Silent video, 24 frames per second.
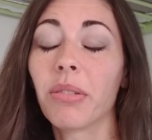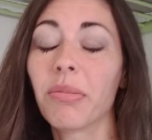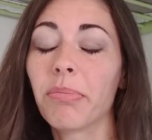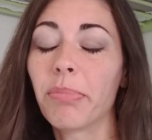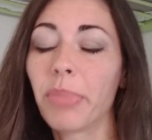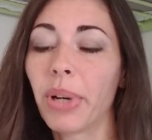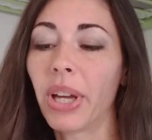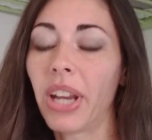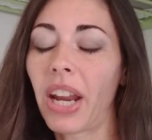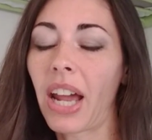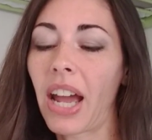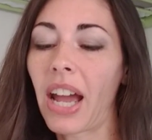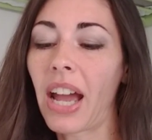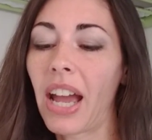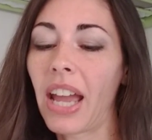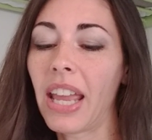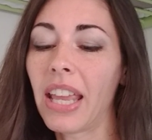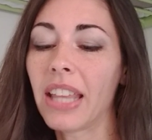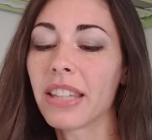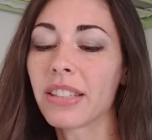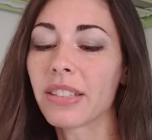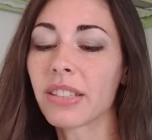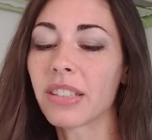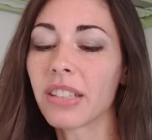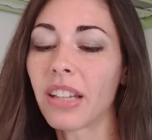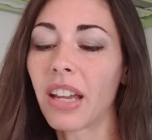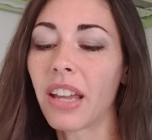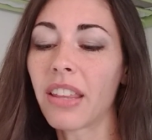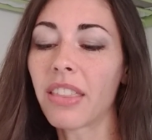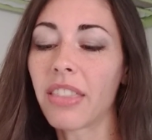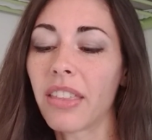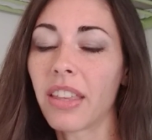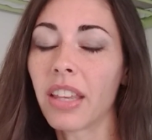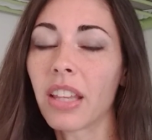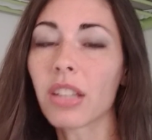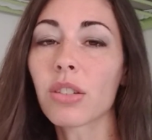But it's, I
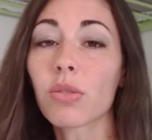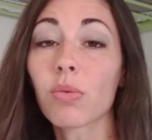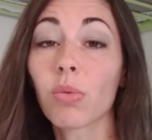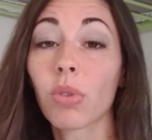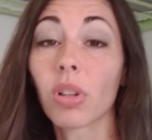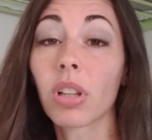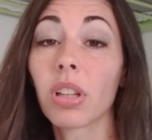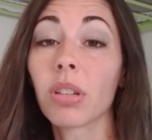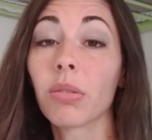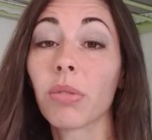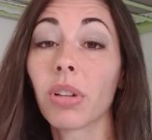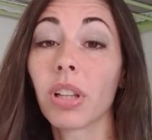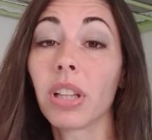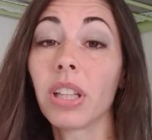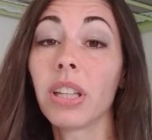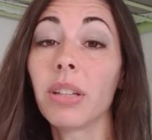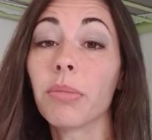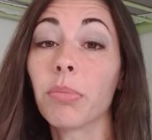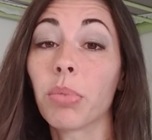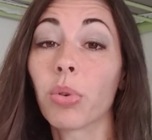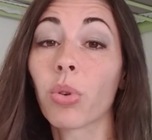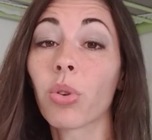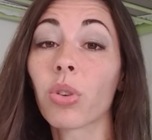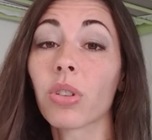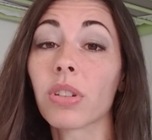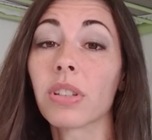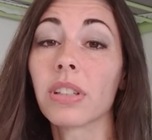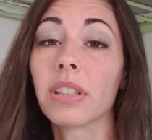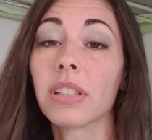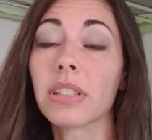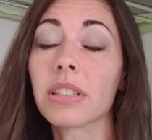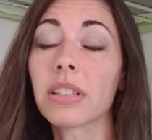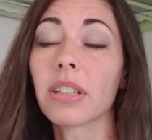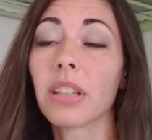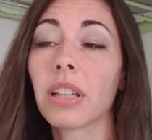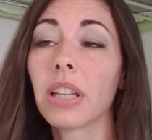think it's really, really
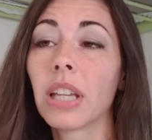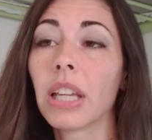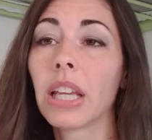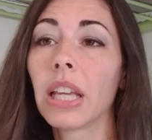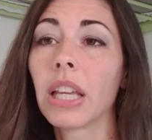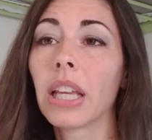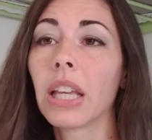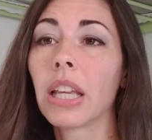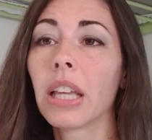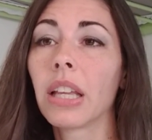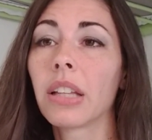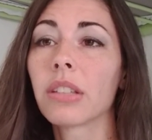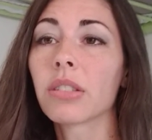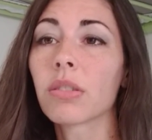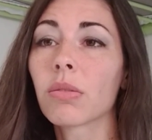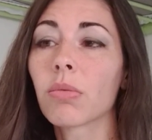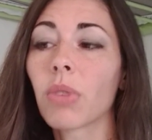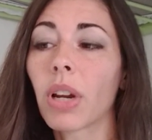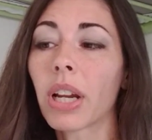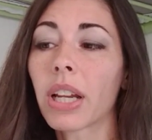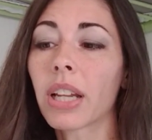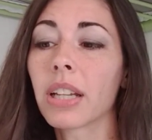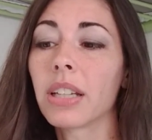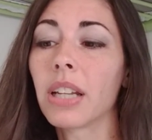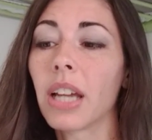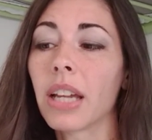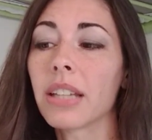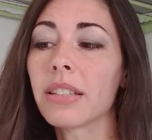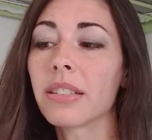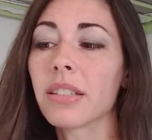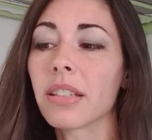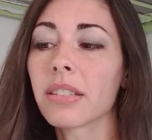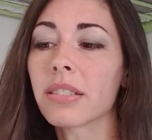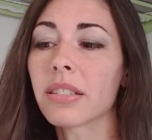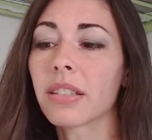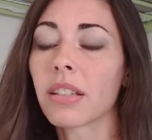important to recognize
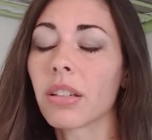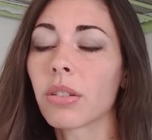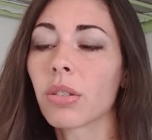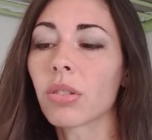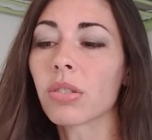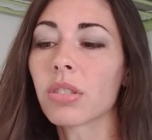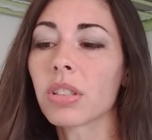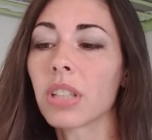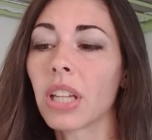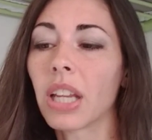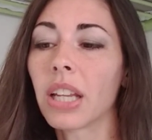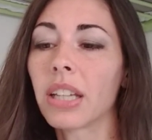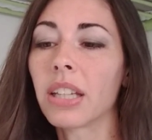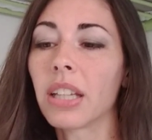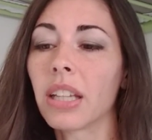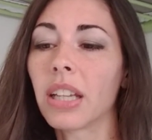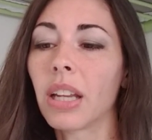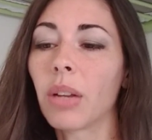this and understand it.